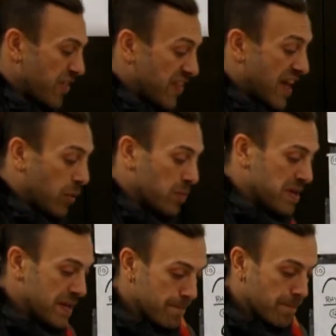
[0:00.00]
that
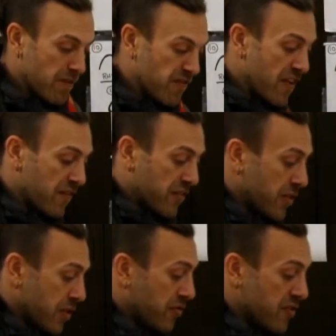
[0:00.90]
would be
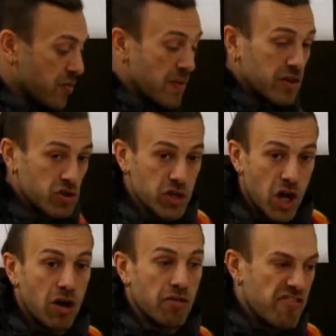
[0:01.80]
the fifth
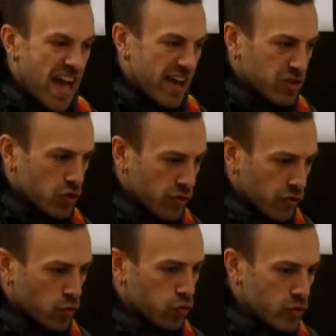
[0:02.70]
dimension of that sort of